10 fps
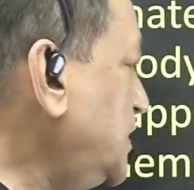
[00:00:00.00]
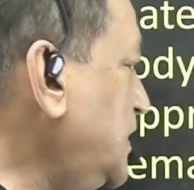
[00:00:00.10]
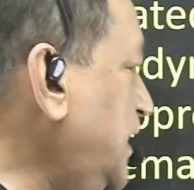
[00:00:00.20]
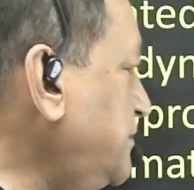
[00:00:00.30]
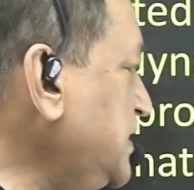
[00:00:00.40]

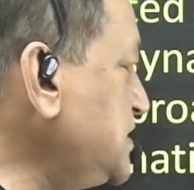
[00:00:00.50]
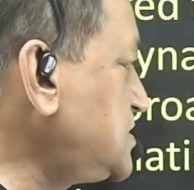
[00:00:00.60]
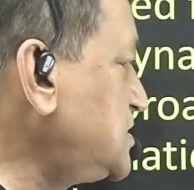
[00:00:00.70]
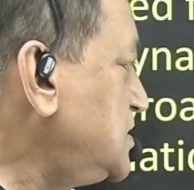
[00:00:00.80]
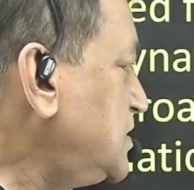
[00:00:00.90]

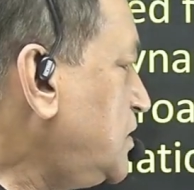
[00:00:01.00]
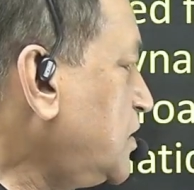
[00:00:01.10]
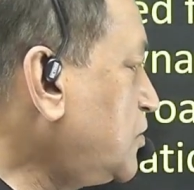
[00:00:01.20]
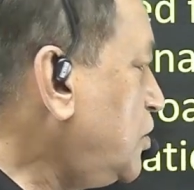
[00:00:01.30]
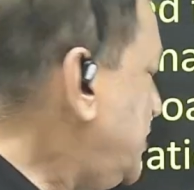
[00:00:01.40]
Leibniz or
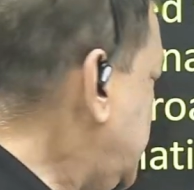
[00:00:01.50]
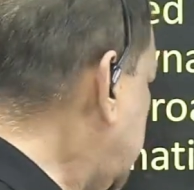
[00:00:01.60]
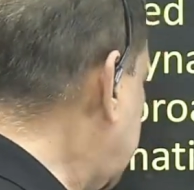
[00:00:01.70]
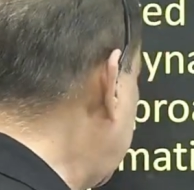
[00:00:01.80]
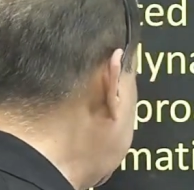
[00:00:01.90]
common
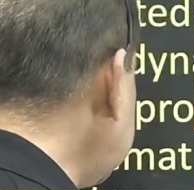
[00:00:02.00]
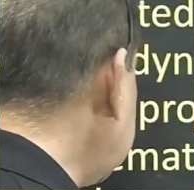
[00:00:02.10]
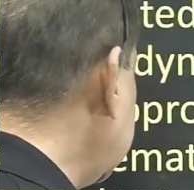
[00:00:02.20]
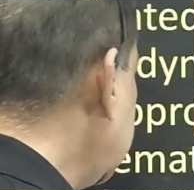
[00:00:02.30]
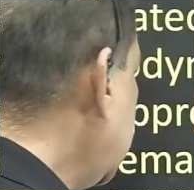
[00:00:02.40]
calculus
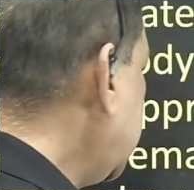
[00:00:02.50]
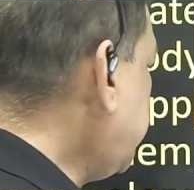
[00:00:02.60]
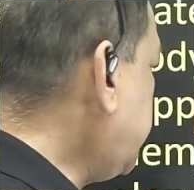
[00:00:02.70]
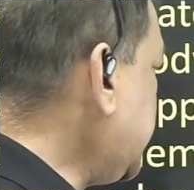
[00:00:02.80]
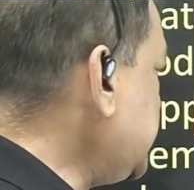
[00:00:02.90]

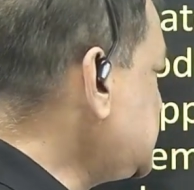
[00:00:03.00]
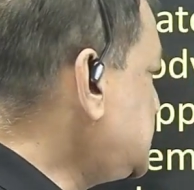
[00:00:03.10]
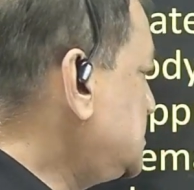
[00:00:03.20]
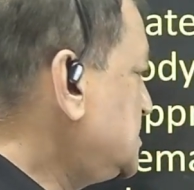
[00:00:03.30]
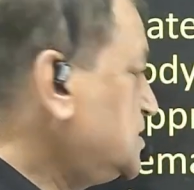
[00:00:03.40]

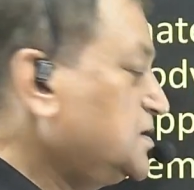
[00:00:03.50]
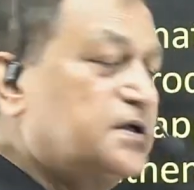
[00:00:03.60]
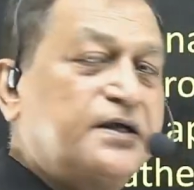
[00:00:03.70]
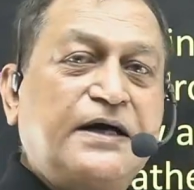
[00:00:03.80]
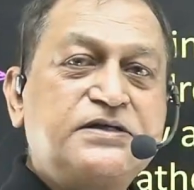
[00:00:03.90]
applies,
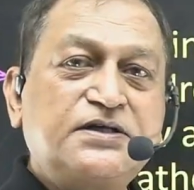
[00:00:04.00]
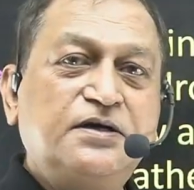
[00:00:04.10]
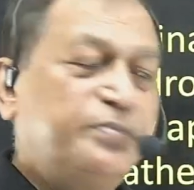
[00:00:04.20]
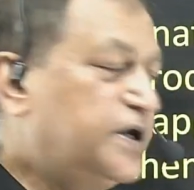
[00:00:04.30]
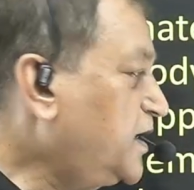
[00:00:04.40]
gets
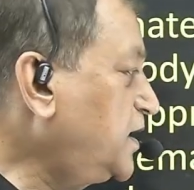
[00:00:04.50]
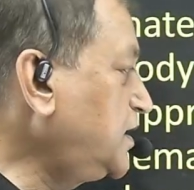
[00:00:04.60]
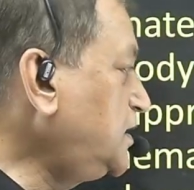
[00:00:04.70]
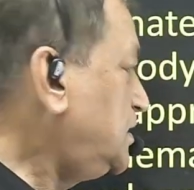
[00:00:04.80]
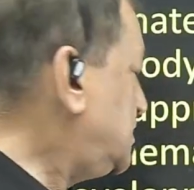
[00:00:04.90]

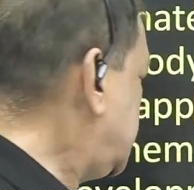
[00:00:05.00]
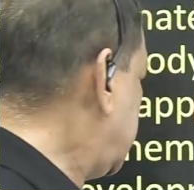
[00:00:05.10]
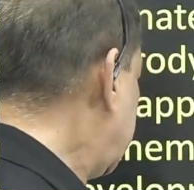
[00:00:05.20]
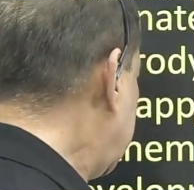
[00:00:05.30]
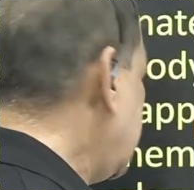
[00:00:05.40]
complicated
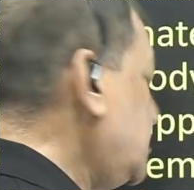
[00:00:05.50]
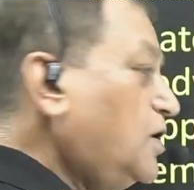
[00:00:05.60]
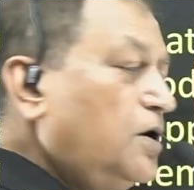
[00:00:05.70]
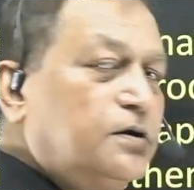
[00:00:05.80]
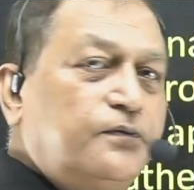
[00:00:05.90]

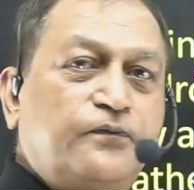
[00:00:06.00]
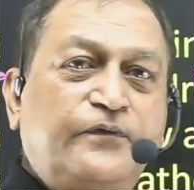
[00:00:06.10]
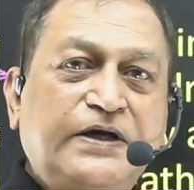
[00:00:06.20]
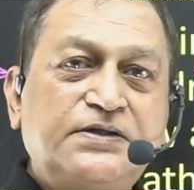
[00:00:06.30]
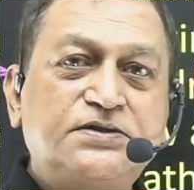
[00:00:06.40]
or
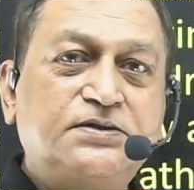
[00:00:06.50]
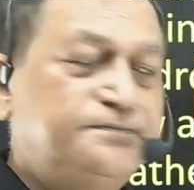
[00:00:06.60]
fails.